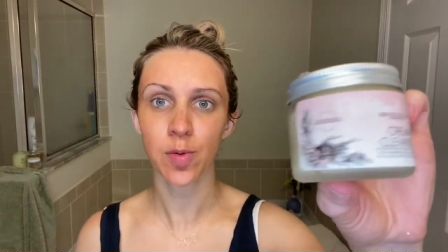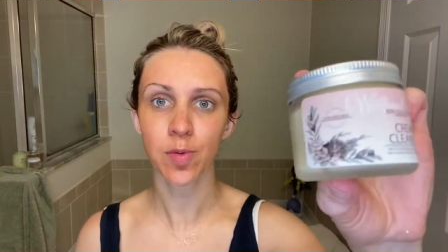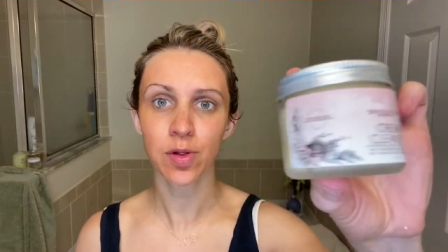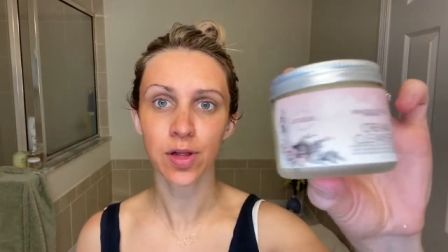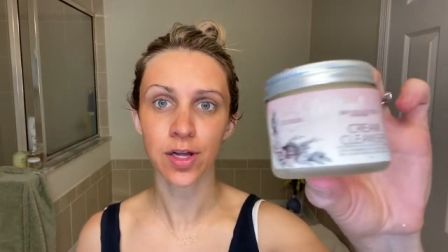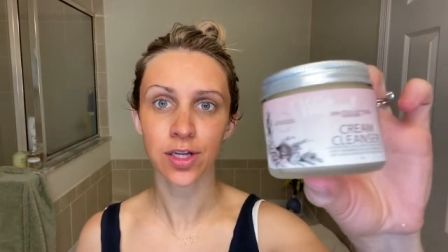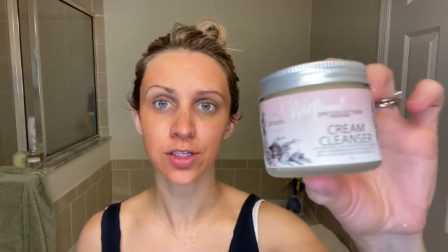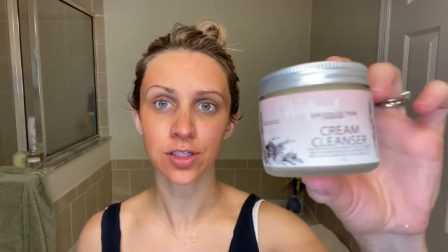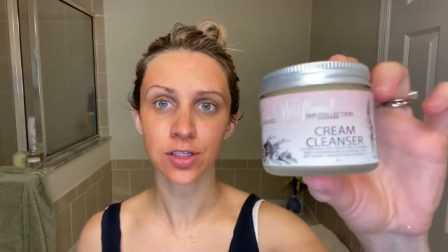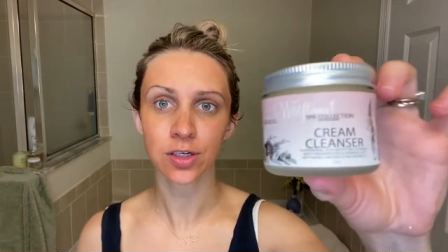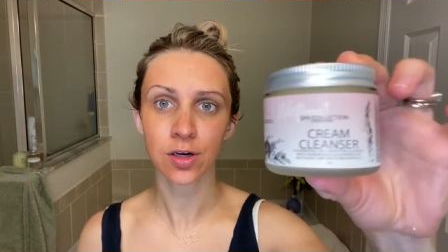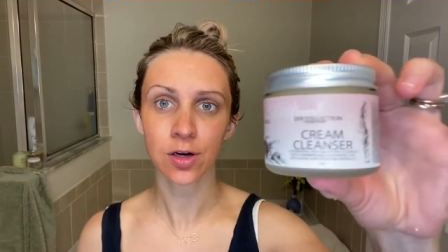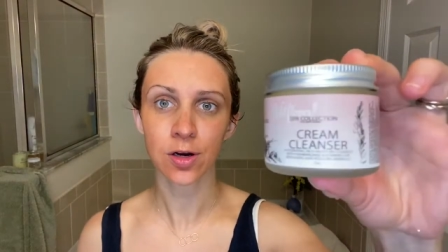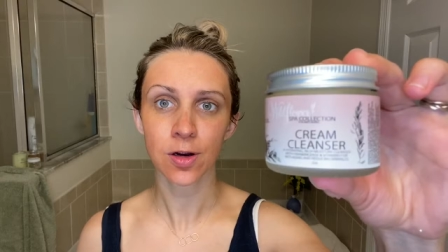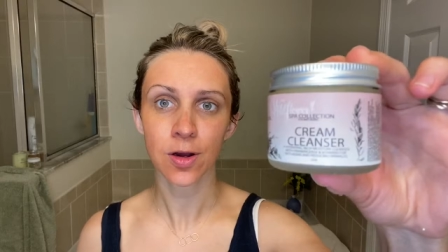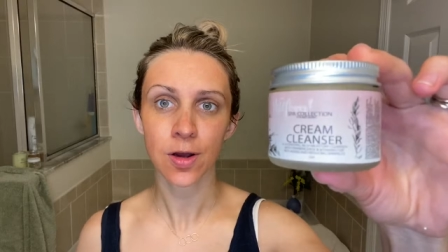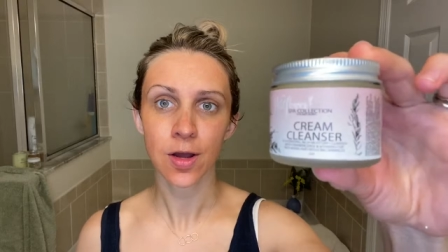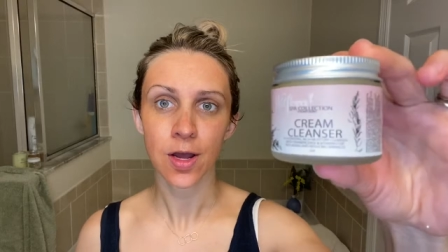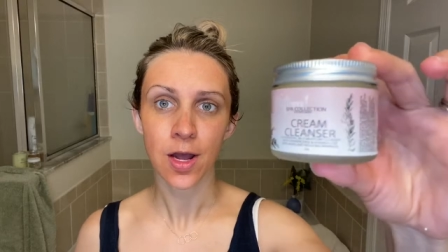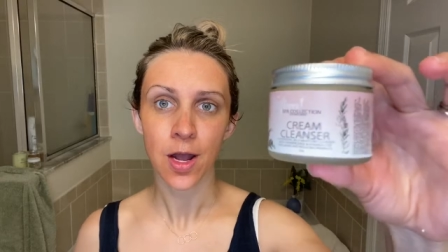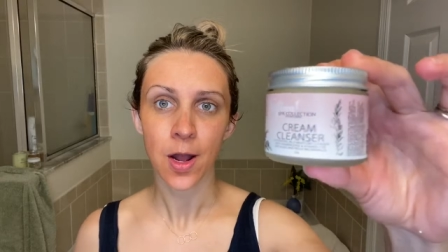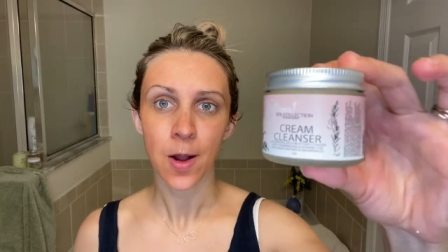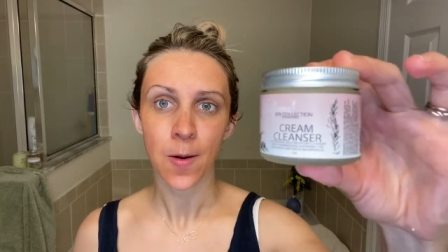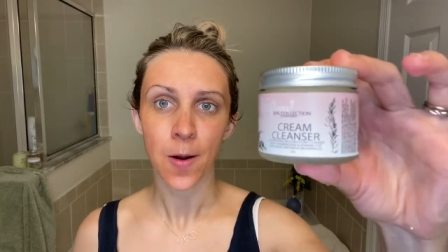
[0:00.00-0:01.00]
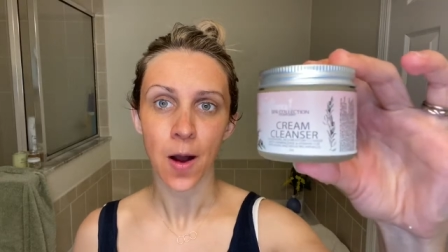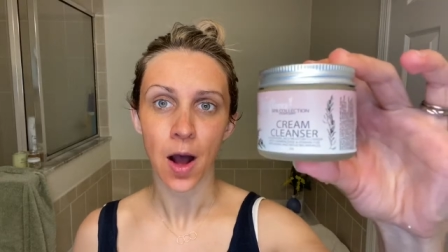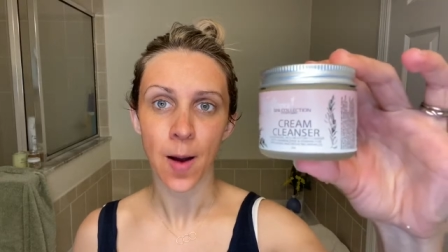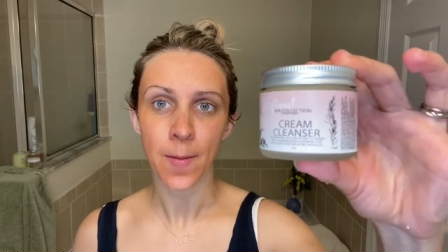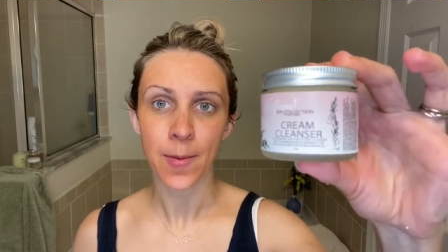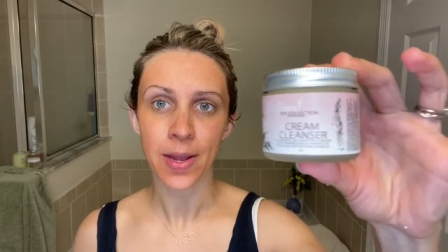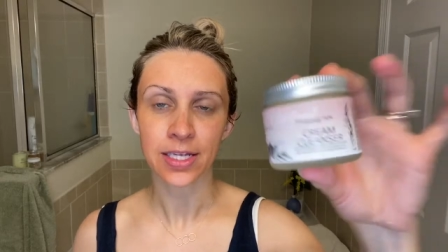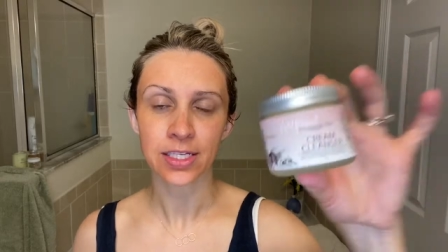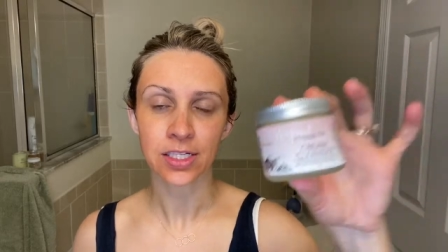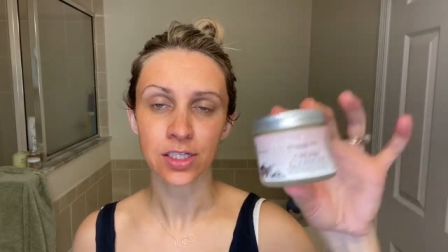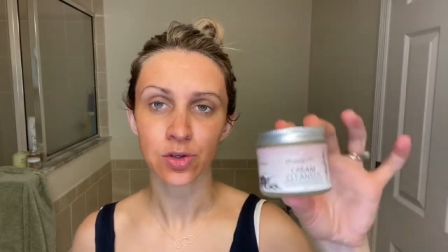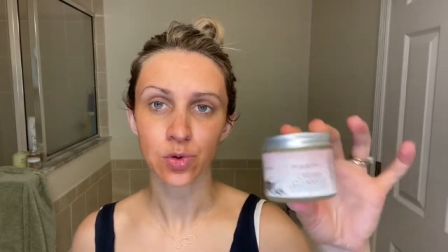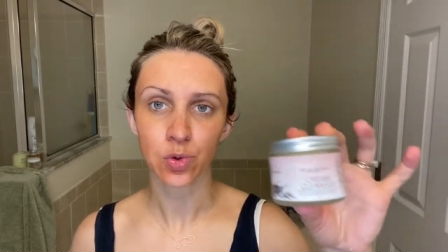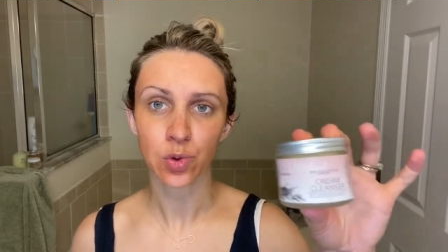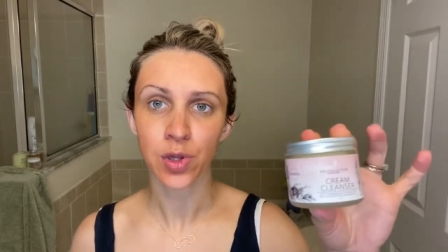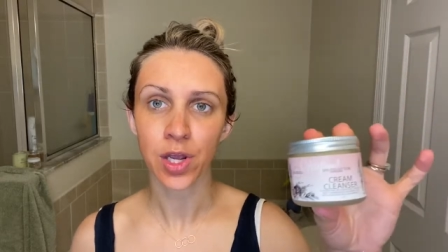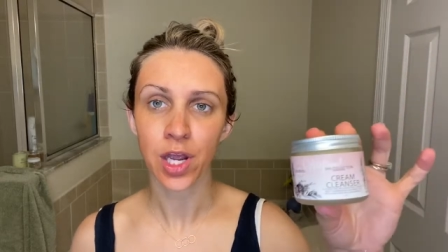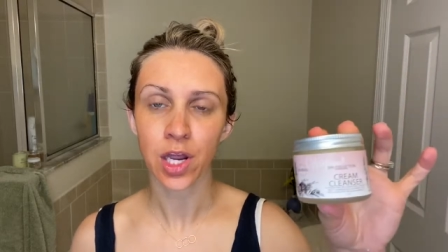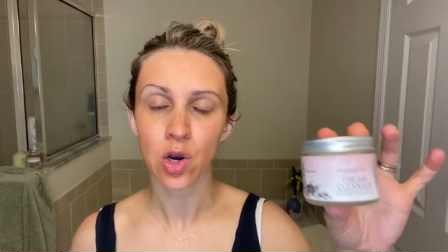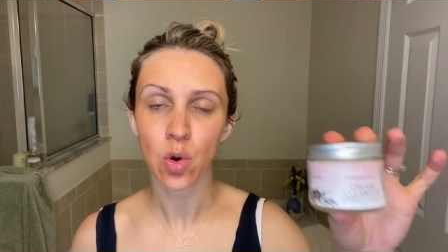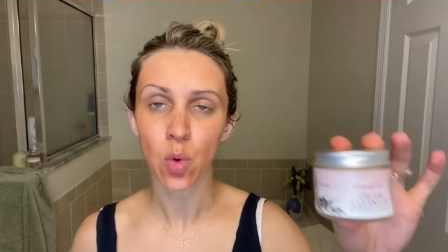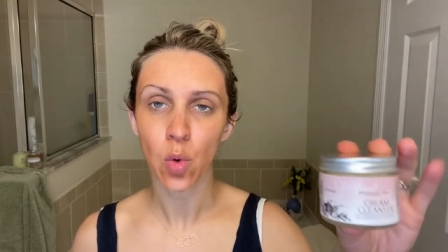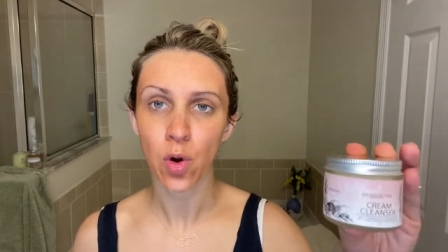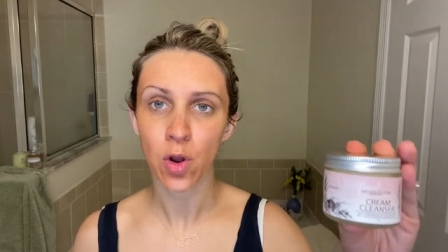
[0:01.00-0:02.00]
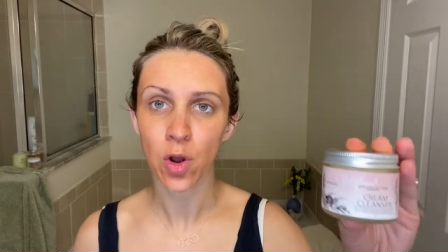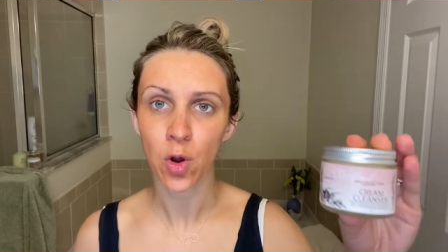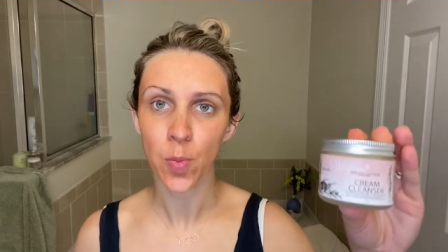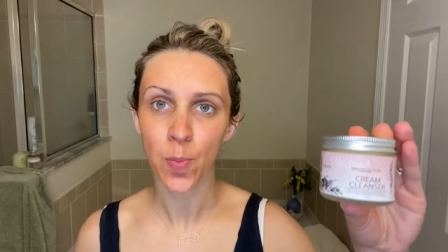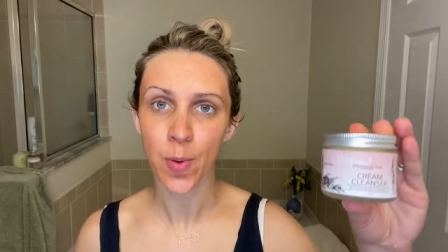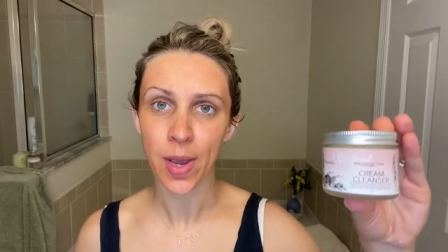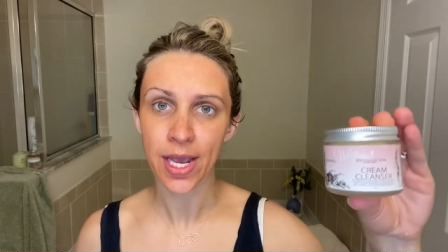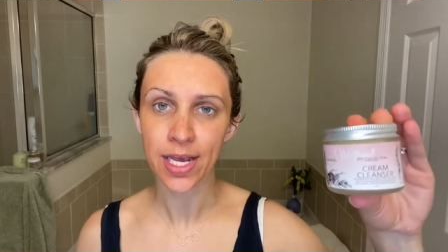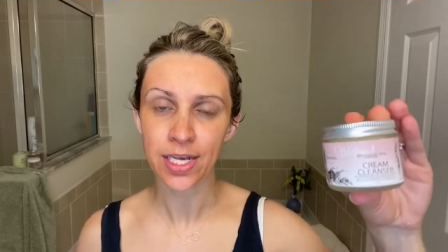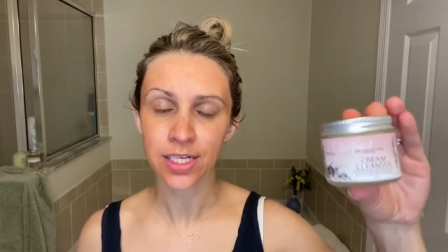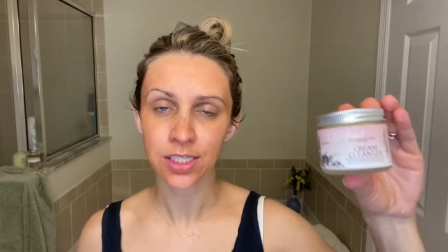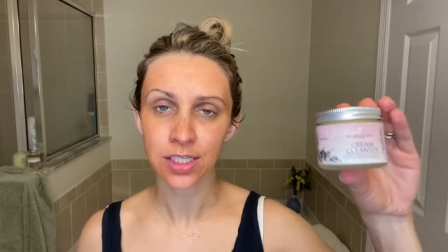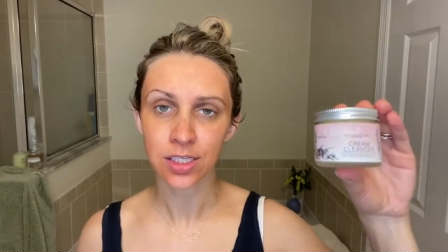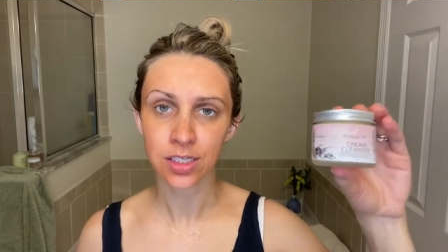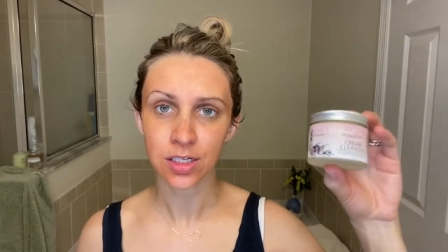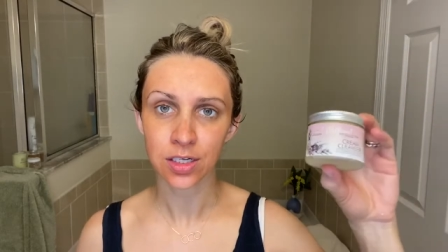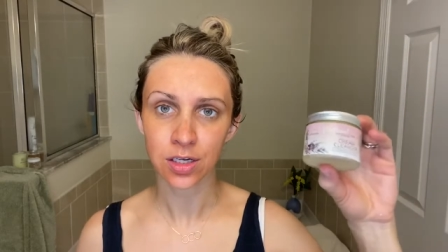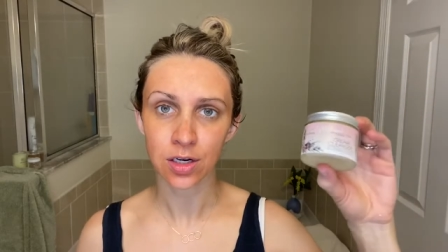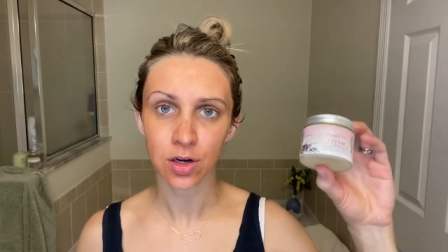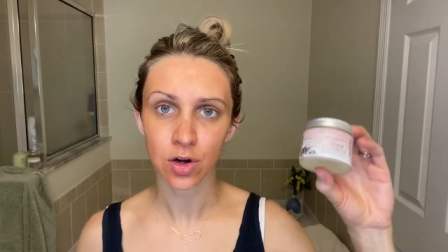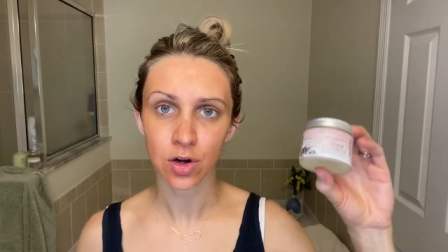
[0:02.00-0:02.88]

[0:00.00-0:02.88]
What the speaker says: cleanser. It's literally an oil-based